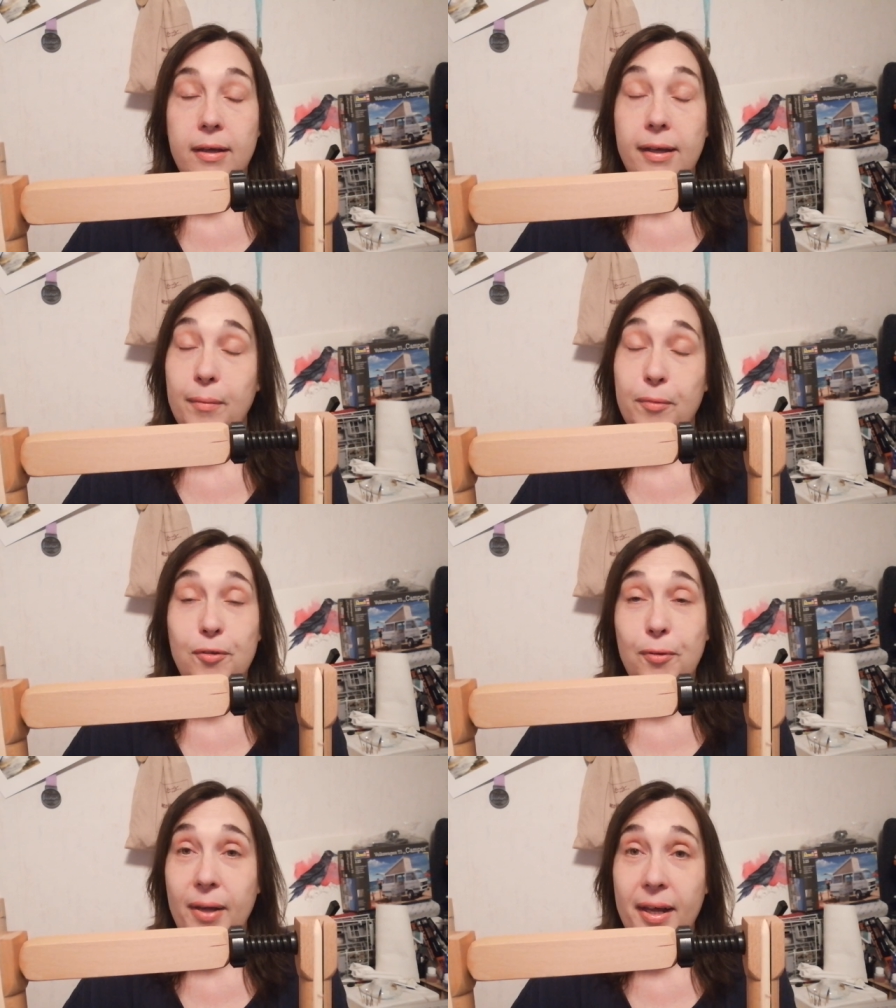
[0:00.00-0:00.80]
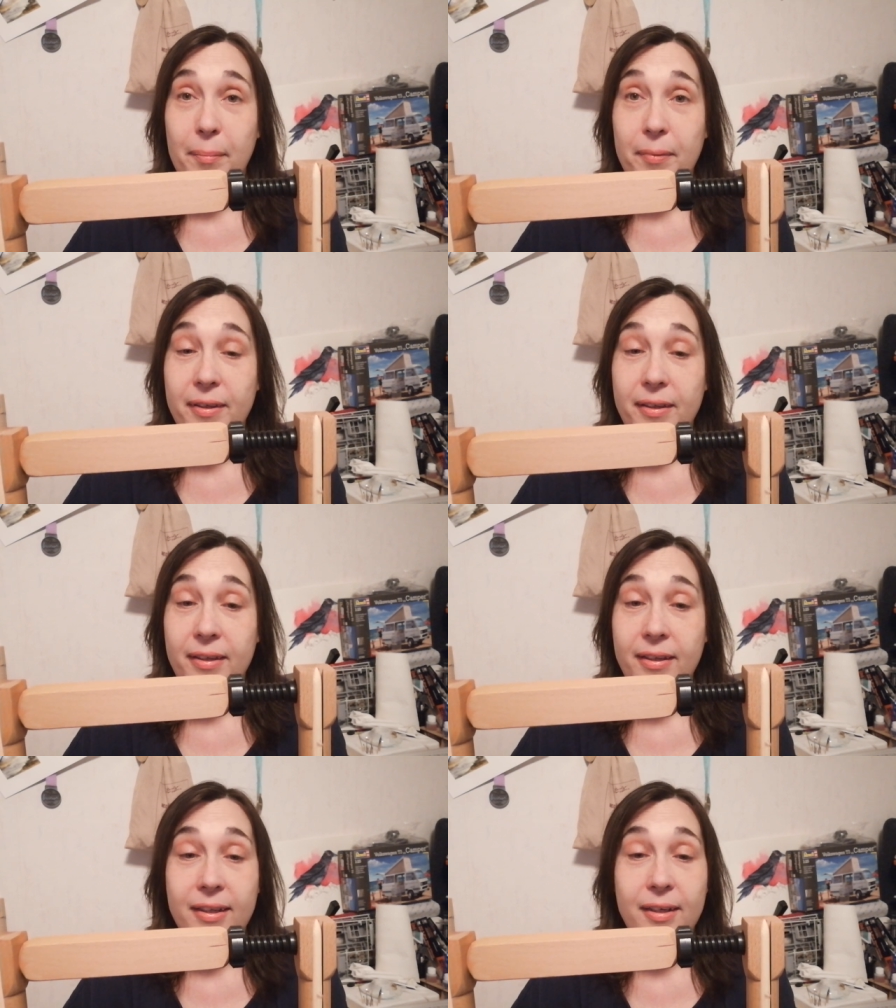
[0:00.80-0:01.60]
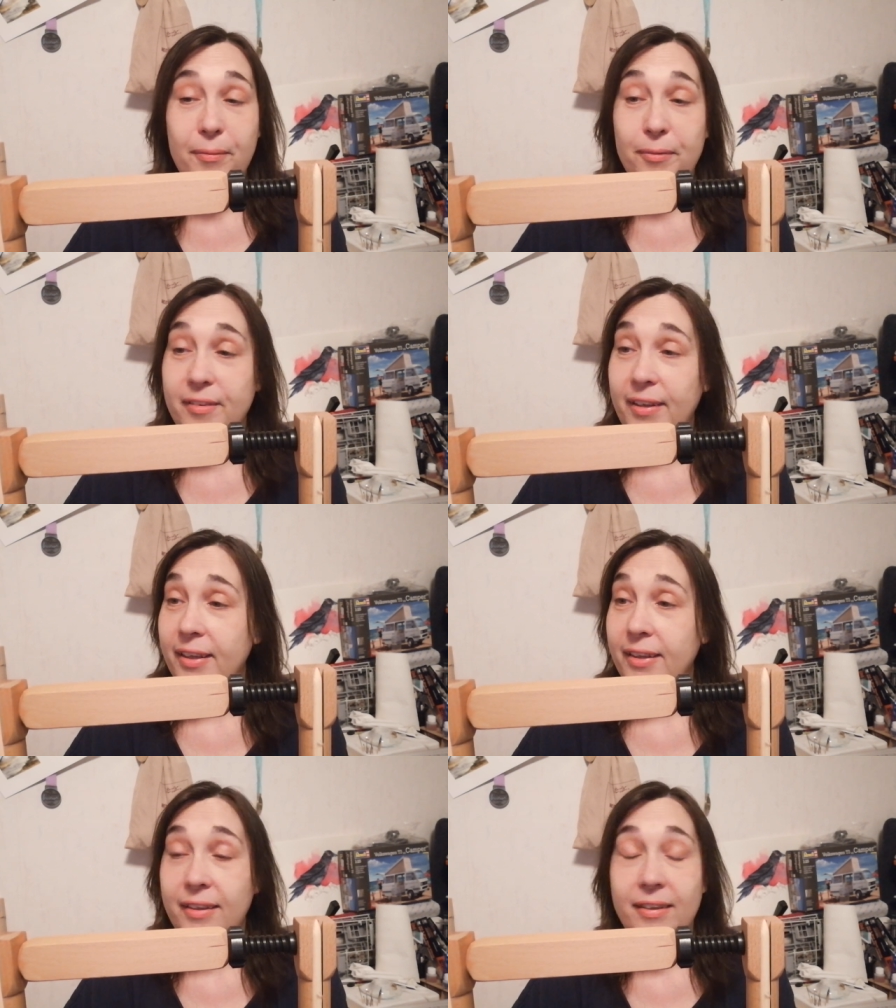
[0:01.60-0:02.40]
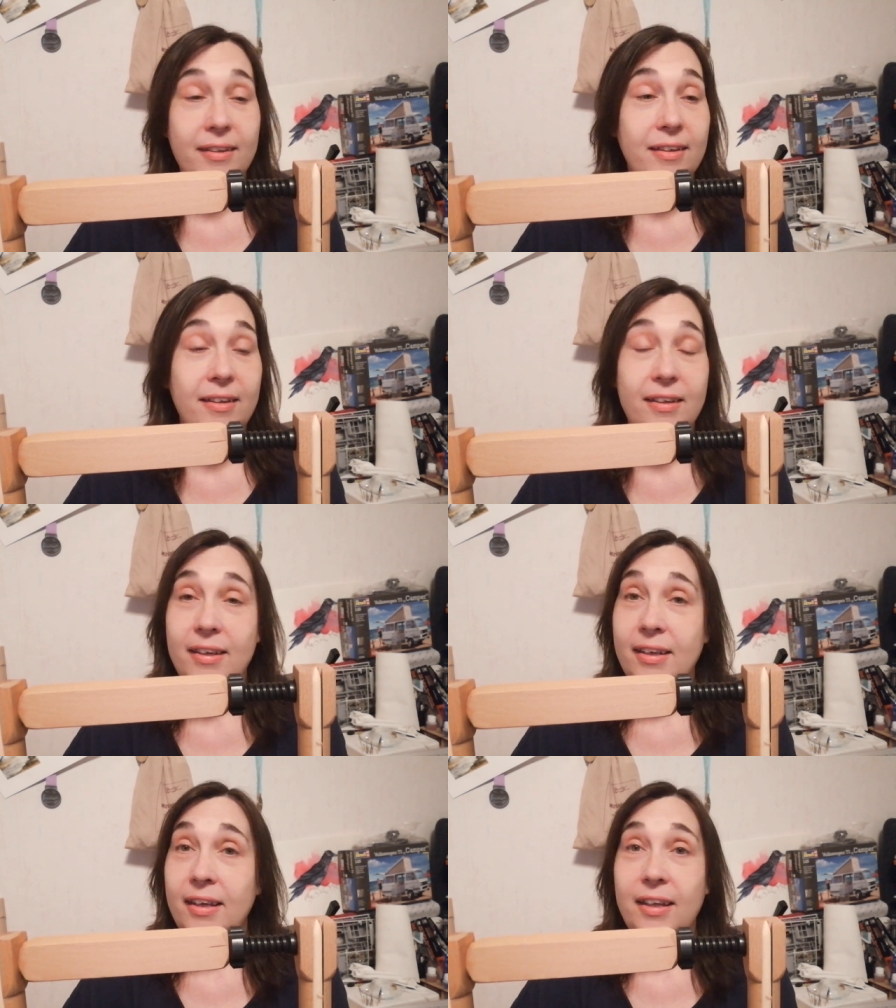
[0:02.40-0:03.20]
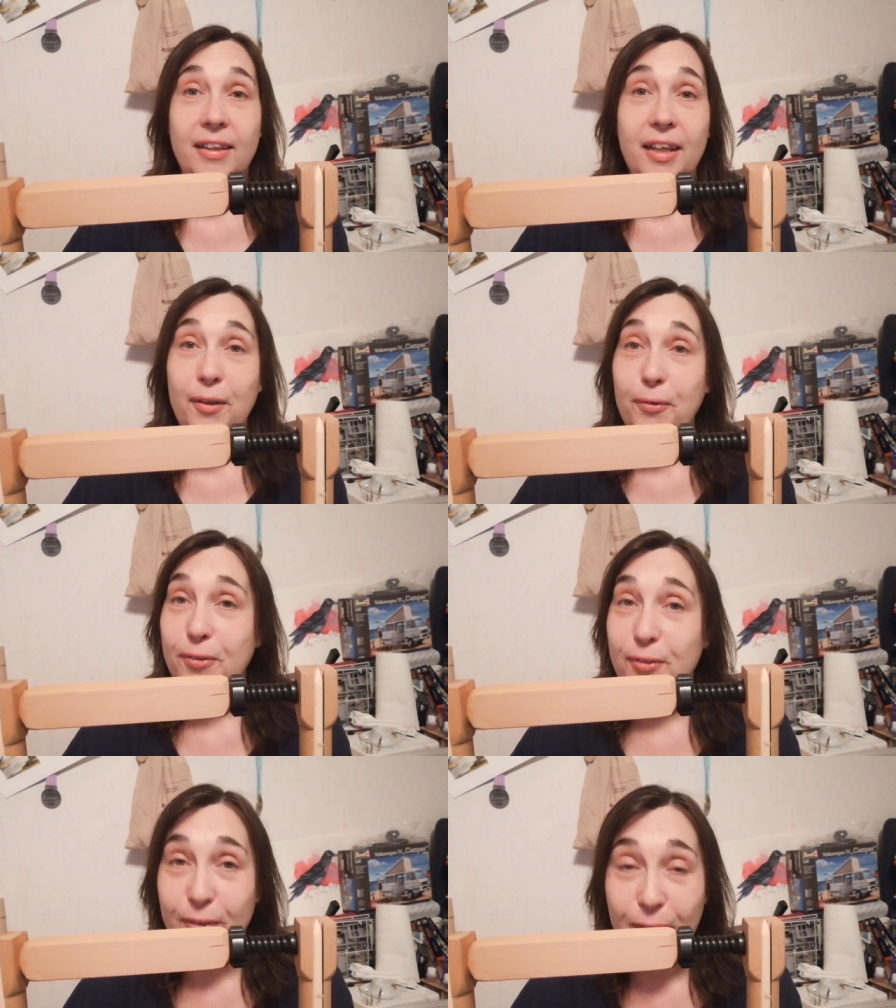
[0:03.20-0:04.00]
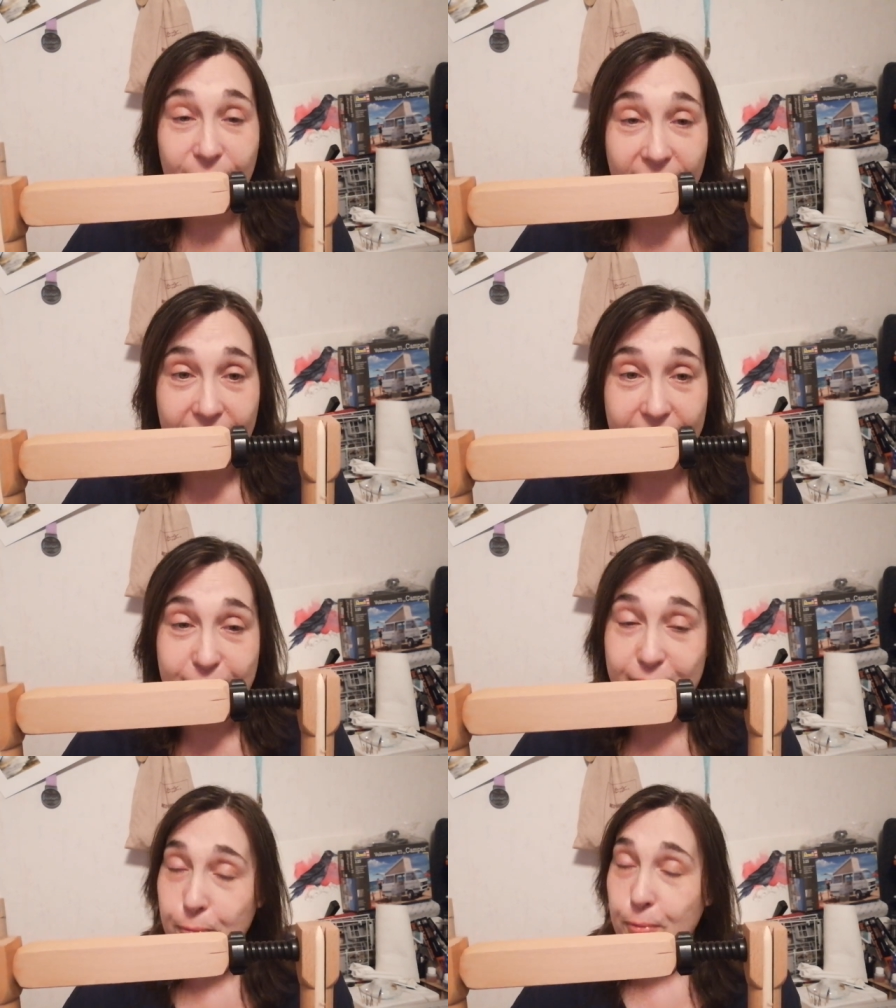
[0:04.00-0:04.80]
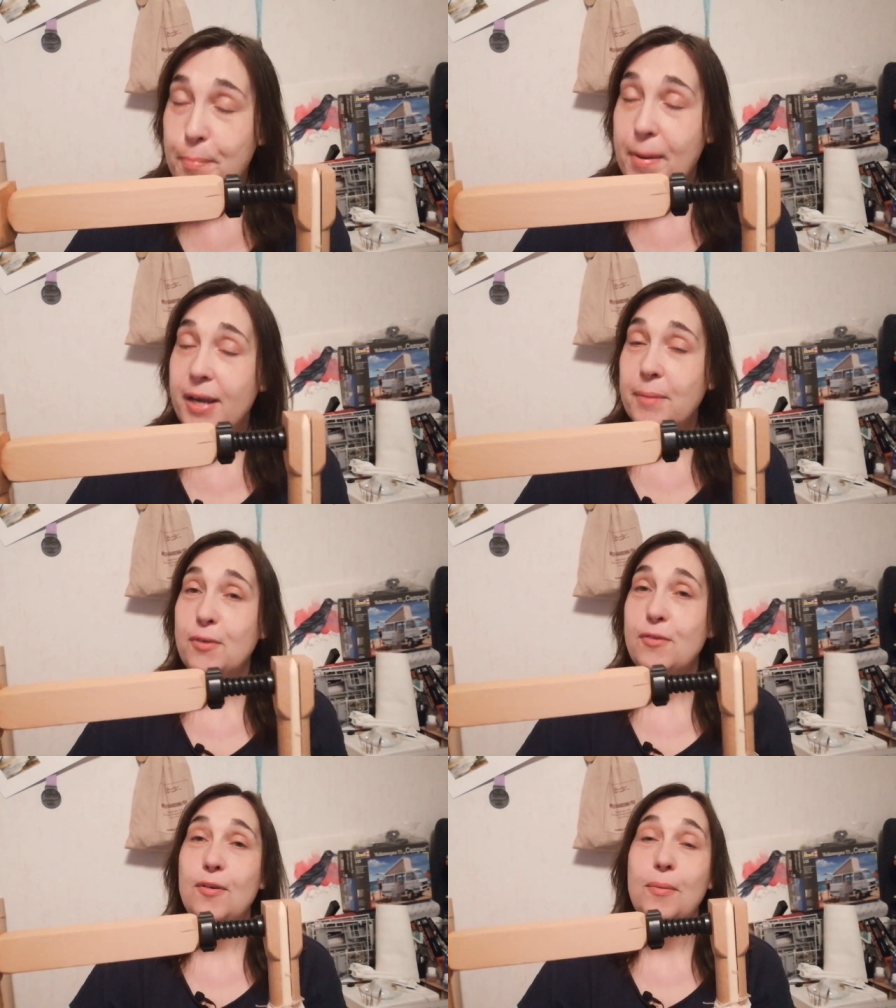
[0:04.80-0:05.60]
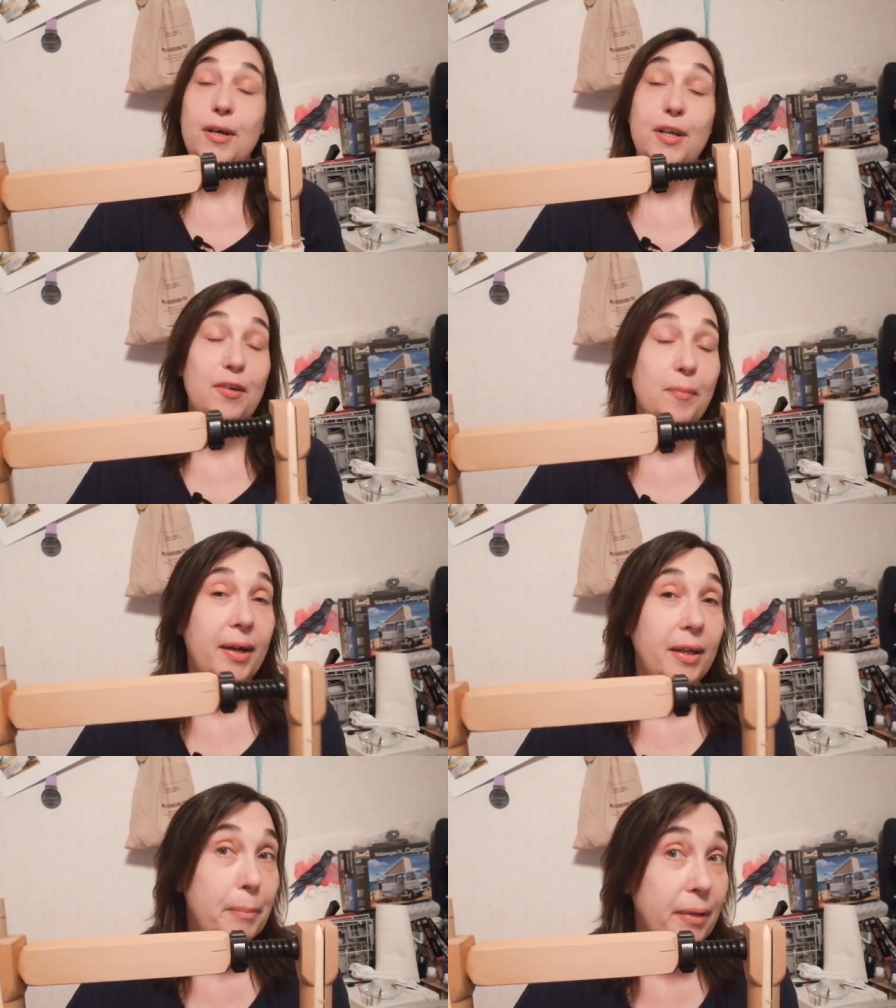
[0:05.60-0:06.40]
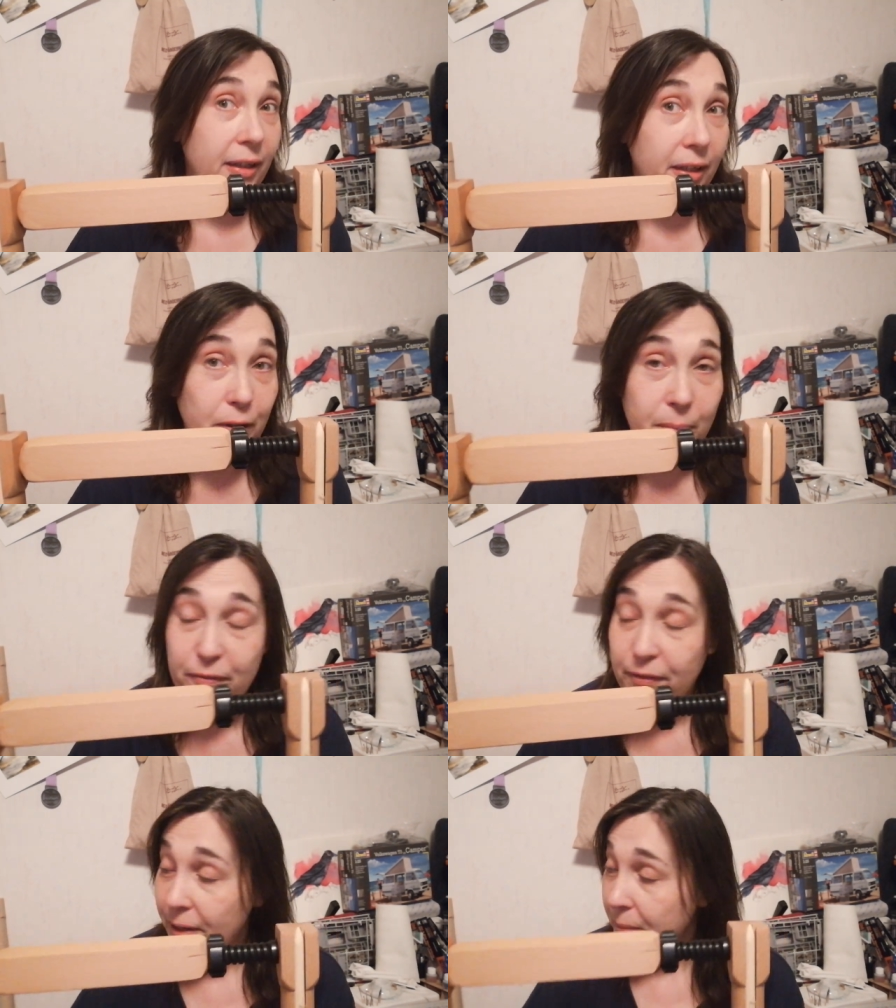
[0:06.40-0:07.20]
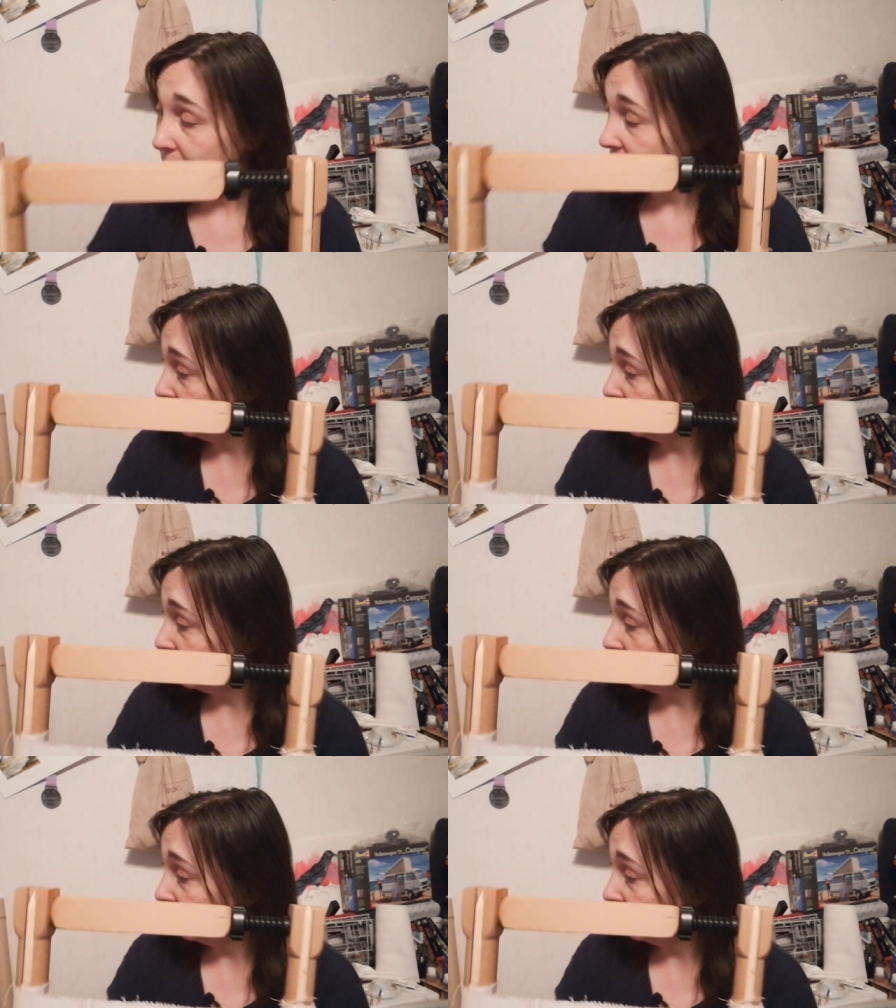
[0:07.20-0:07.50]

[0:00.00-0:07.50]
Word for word: and I was so happy, and it was like, they look so nice. They remind me so much of my Millennium frame,